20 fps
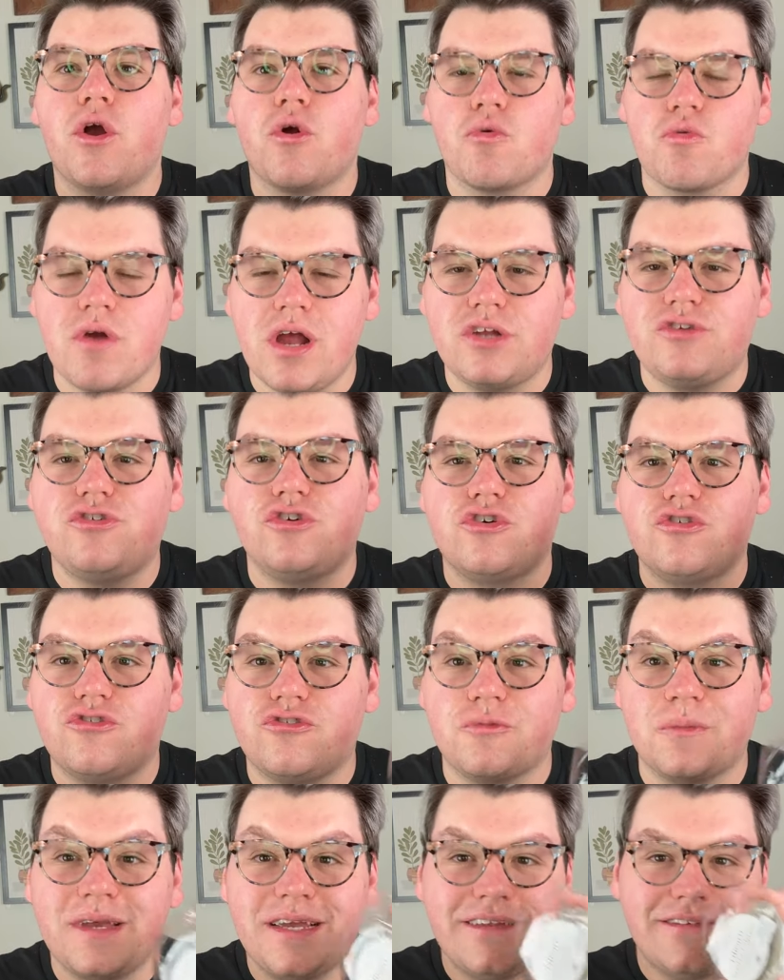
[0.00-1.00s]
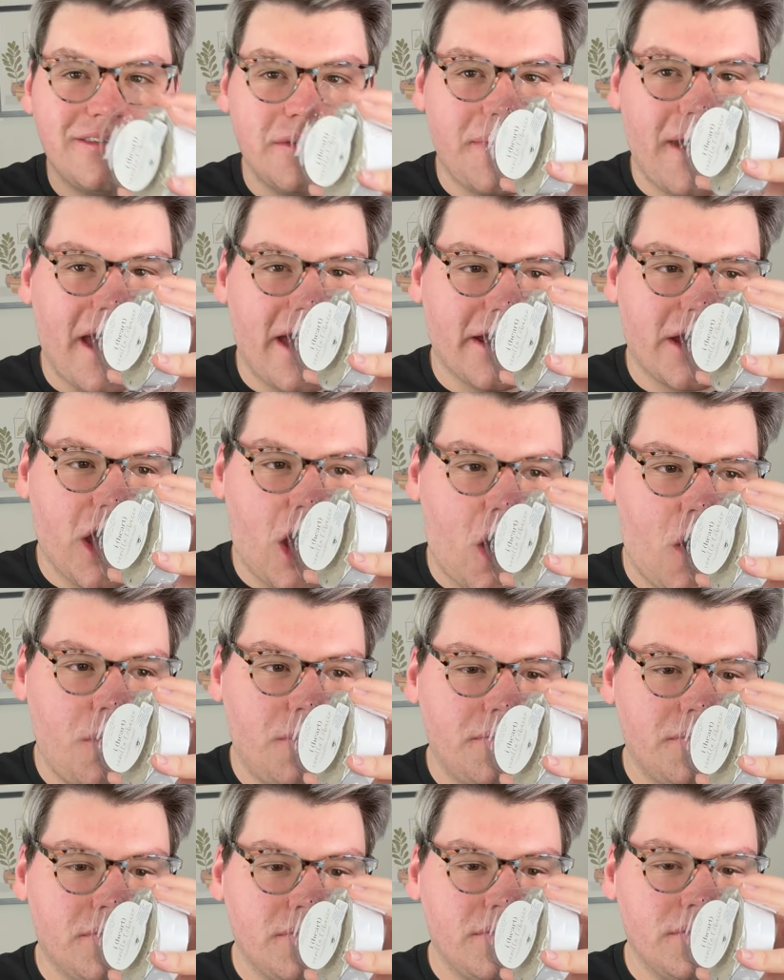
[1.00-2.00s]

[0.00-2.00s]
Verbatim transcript: Rich, sweet tobacco